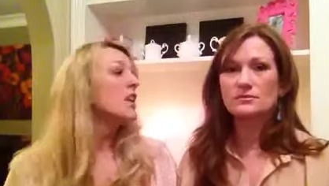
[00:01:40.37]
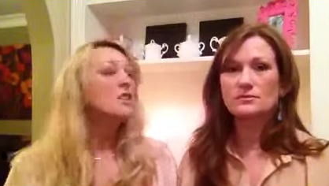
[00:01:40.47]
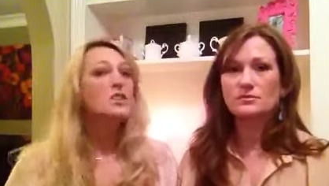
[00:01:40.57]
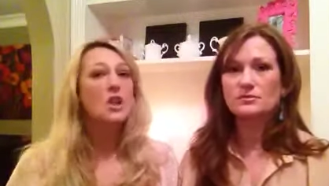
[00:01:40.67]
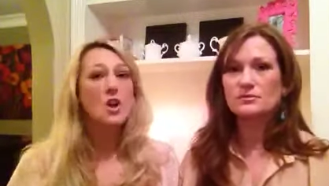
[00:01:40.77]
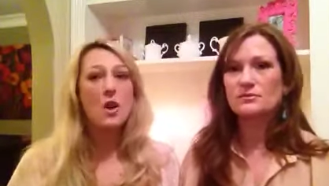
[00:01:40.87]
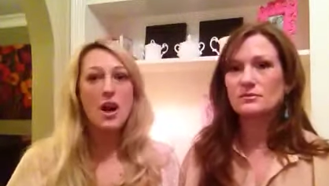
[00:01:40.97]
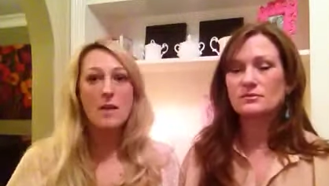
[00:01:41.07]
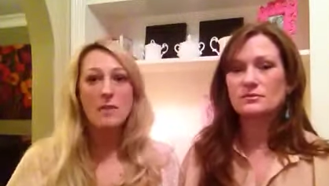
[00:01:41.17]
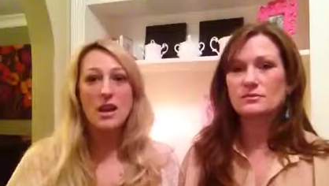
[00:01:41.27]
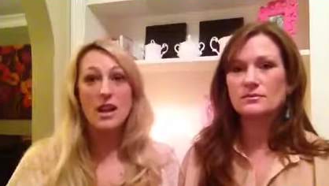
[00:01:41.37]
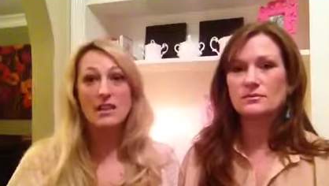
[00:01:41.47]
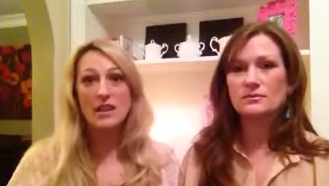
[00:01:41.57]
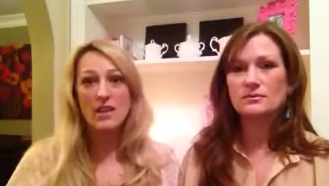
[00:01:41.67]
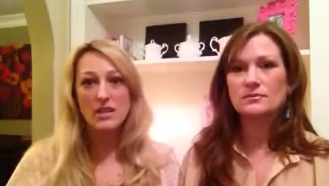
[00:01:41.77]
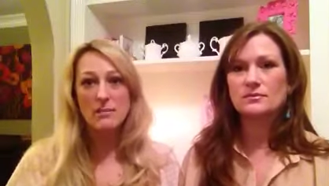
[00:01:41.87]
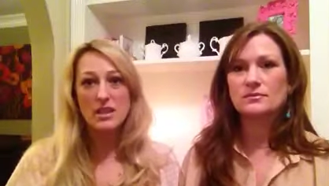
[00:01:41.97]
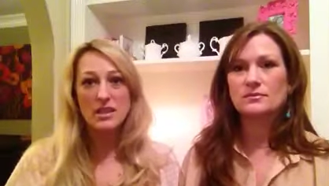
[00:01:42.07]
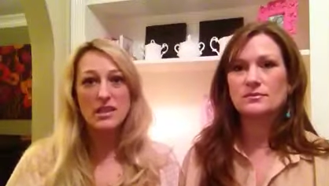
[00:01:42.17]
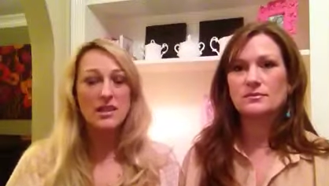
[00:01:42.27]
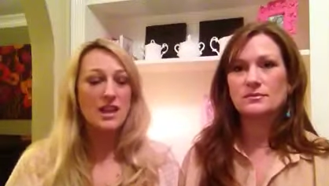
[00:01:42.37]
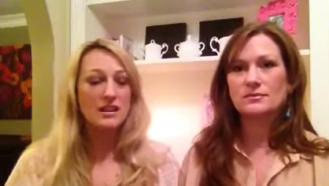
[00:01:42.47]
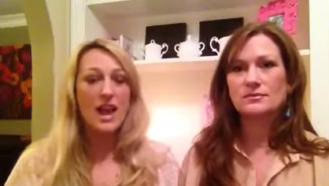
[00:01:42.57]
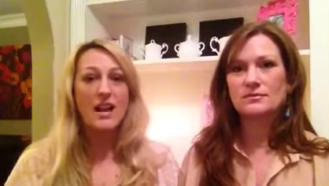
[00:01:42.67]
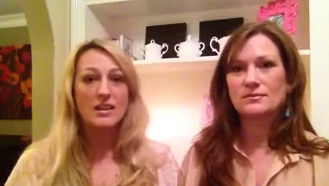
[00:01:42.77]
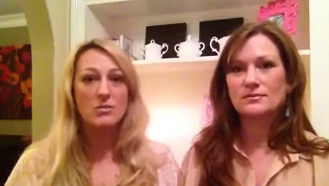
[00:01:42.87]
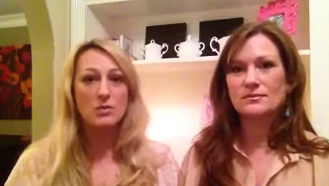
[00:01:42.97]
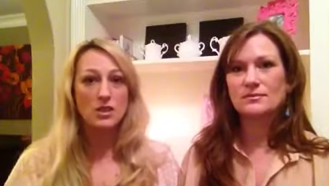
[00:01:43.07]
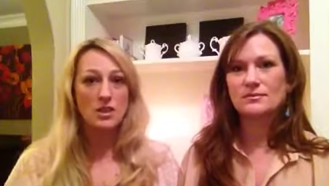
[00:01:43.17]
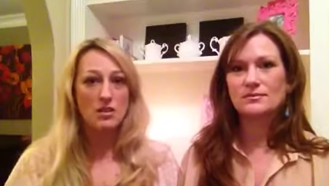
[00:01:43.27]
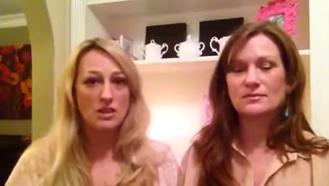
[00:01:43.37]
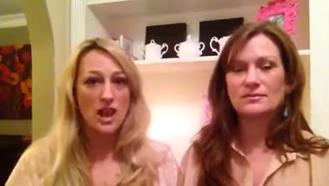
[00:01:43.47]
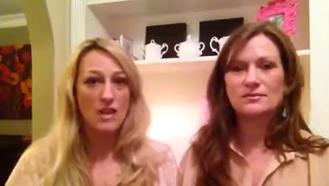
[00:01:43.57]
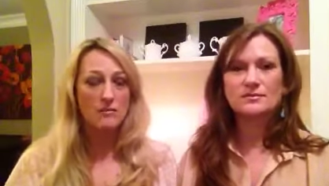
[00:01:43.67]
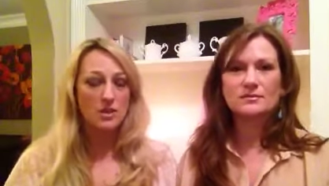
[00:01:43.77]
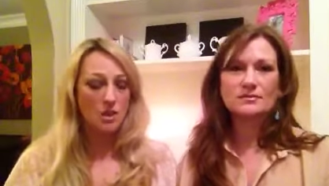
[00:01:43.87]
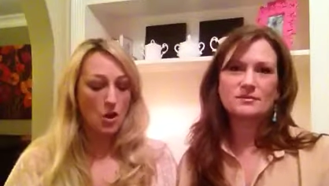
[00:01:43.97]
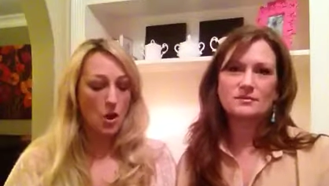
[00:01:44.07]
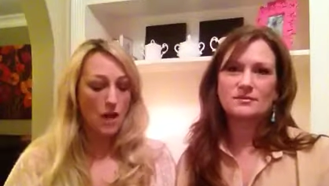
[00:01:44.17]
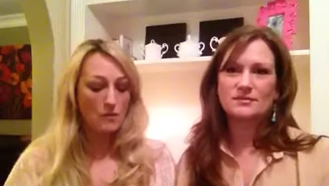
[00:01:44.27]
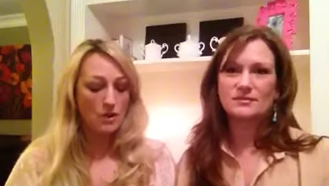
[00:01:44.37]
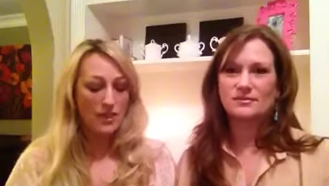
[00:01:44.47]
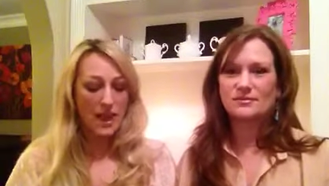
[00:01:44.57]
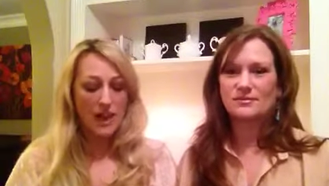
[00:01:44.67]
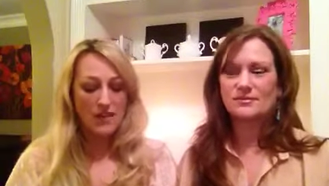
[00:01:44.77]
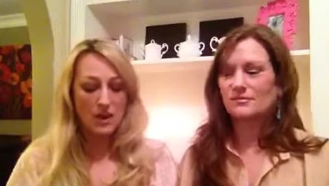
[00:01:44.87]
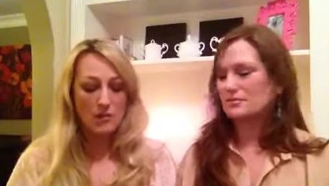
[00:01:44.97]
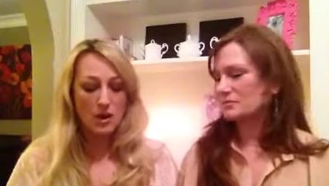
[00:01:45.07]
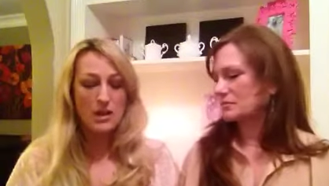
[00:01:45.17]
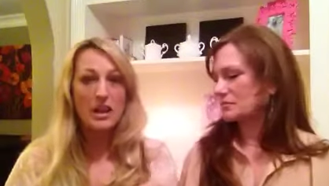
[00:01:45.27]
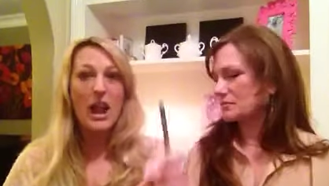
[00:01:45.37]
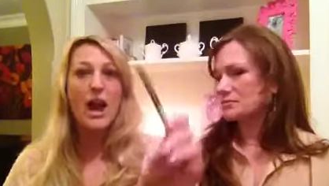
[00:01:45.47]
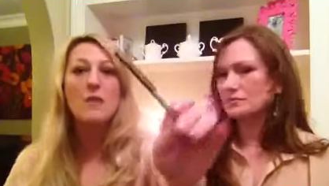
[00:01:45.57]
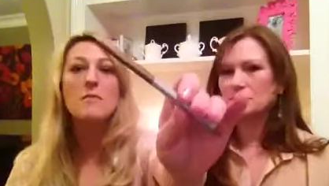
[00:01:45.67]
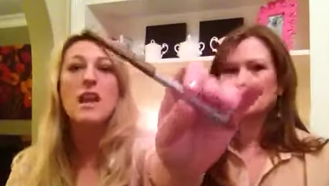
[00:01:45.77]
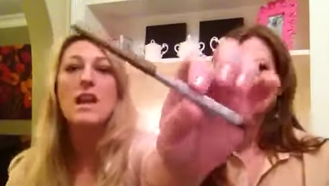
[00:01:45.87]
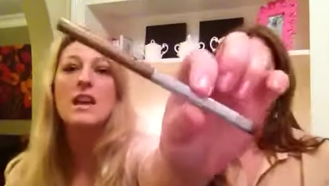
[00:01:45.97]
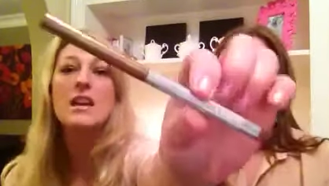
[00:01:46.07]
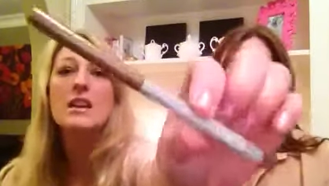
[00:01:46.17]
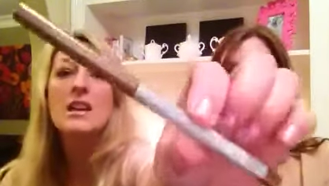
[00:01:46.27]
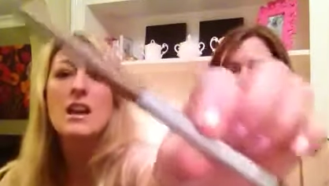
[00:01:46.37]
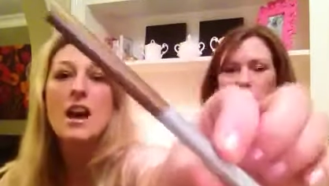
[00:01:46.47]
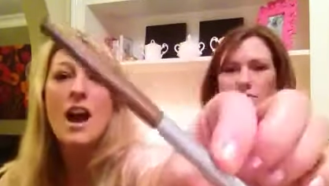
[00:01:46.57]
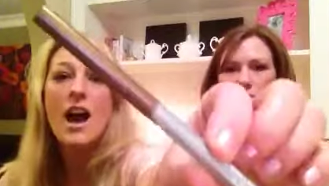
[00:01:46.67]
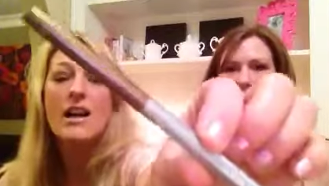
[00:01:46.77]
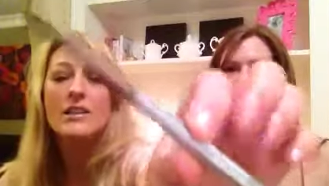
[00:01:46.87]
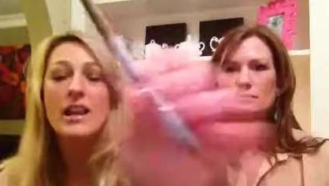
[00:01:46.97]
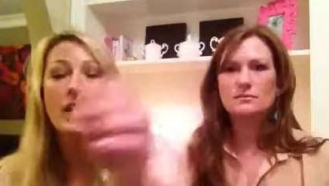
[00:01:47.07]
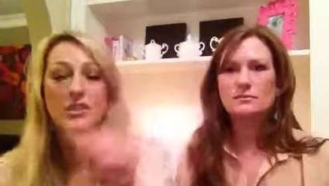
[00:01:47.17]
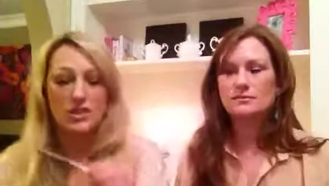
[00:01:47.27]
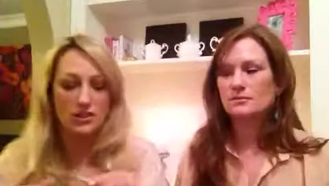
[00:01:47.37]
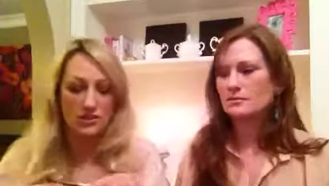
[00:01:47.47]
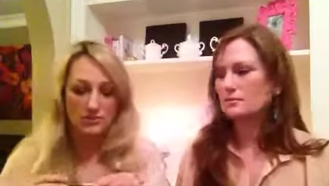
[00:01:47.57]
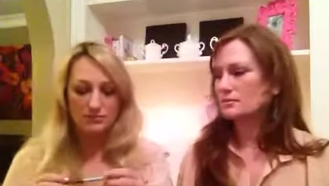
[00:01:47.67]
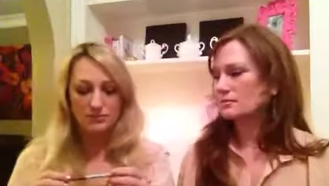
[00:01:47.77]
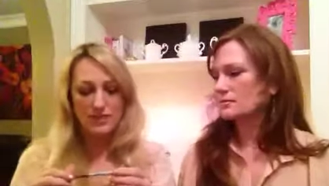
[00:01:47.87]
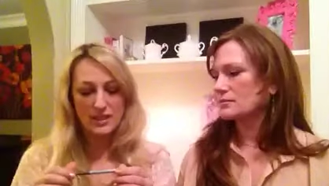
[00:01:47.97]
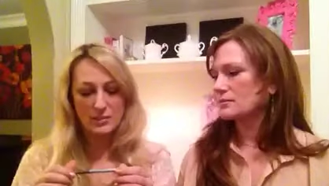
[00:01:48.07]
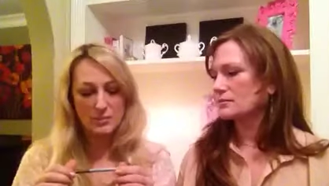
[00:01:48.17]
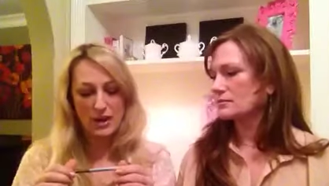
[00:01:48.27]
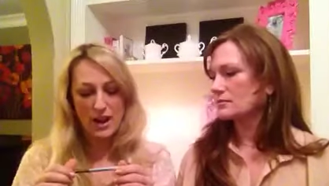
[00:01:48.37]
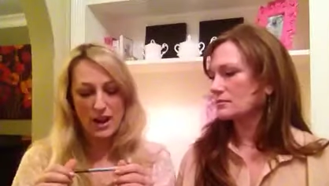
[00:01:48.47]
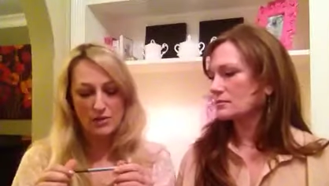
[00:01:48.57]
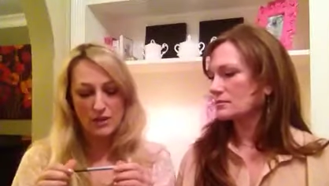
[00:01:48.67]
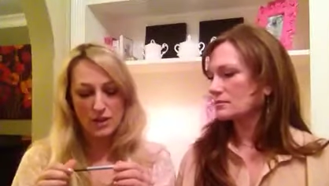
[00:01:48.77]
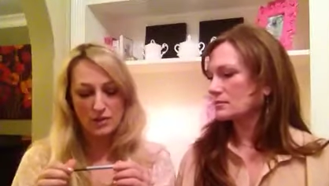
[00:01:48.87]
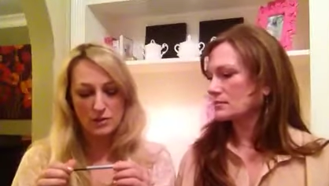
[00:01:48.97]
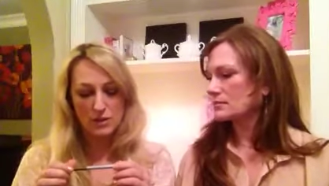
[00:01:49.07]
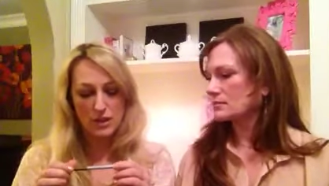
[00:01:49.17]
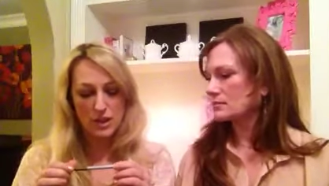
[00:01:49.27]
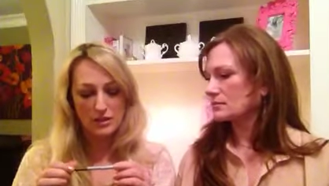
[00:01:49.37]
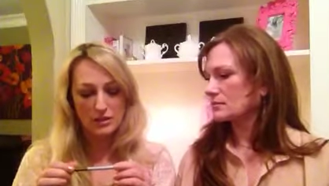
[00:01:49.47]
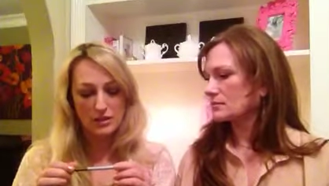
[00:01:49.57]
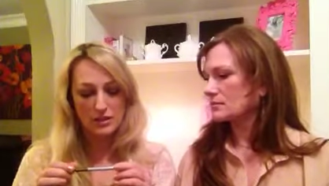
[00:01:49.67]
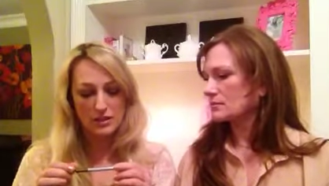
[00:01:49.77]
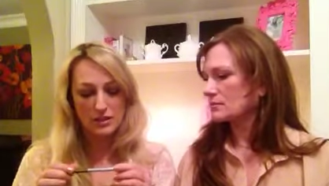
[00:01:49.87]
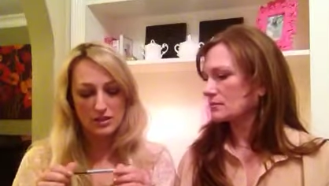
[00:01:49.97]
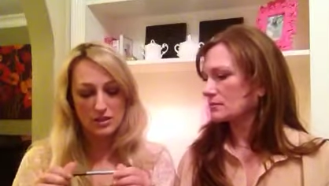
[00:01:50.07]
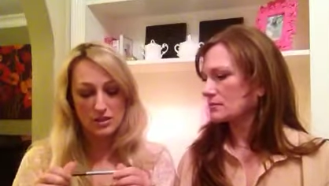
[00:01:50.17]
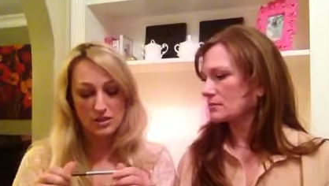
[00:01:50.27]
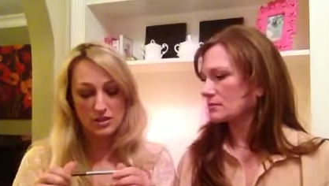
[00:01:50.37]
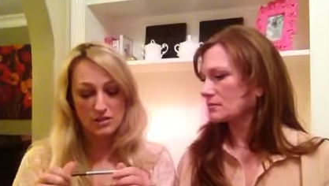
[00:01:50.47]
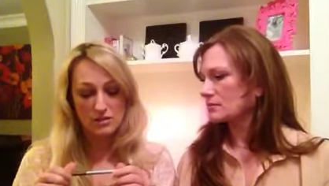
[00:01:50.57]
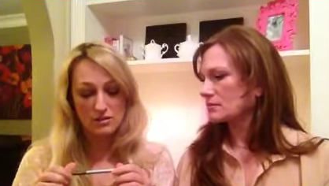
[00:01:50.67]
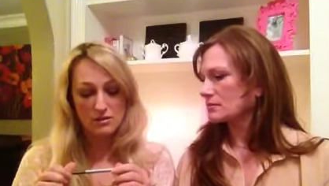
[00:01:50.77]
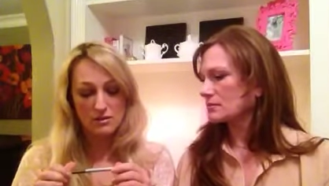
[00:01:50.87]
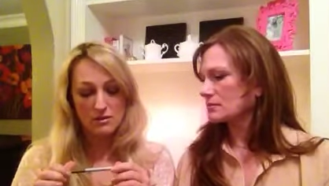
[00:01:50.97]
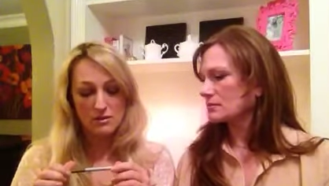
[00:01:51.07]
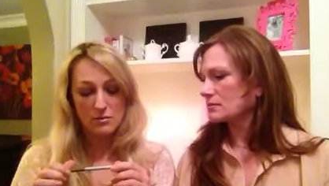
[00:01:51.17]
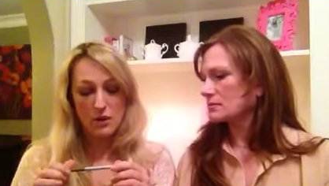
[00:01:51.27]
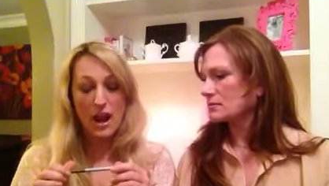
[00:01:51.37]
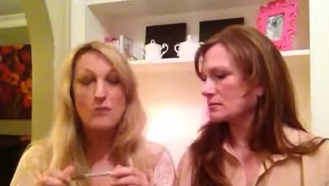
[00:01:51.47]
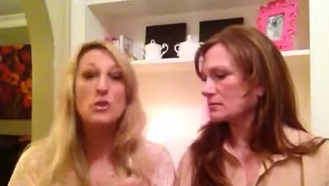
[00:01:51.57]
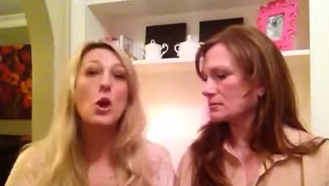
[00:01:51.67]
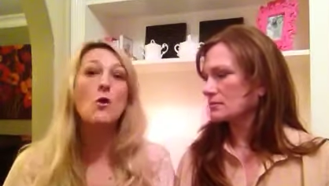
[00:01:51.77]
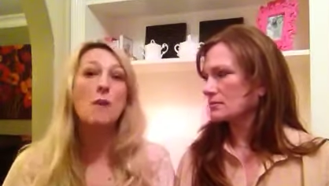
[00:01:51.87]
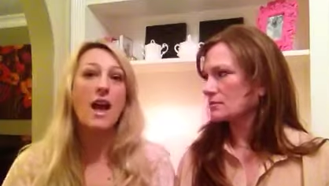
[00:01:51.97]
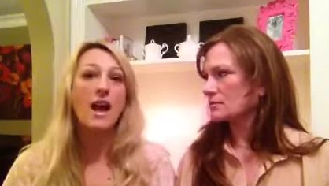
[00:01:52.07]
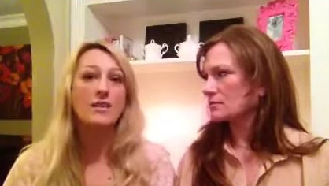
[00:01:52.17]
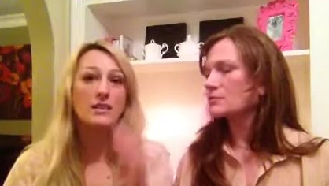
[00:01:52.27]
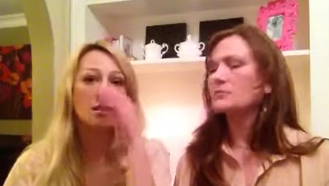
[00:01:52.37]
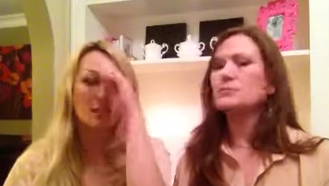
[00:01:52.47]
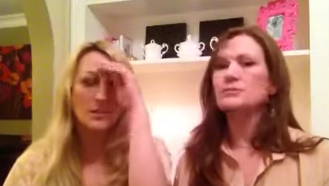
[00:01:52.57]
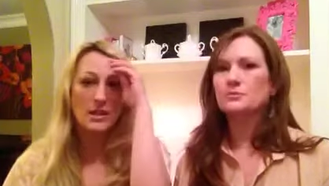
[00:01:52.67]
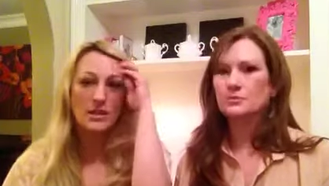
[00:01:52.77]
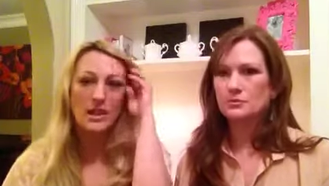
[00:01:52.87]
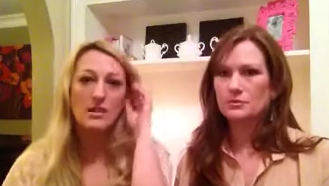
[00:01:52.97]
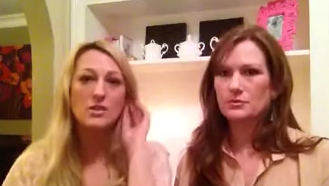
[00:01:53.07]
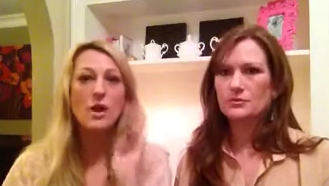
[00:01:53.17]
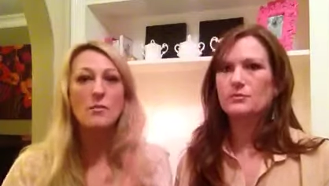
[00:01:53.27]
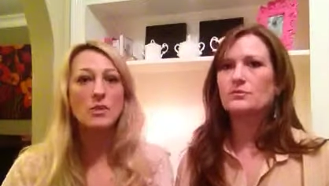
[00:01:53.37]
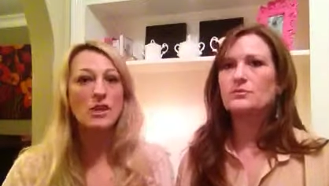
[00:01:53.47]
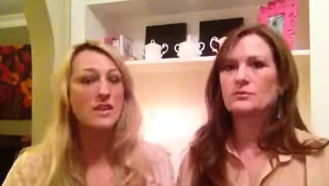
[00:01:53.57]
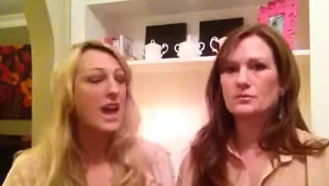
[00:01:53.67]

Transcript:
Speaker 1: So, um, and I love it because it, they last really long time. So I'm mm. wearing that, and then I'm wearing an Almay eyeliner. It's brown. I don't know what color it is. It's just brown topaz is what it says. So I'm wearing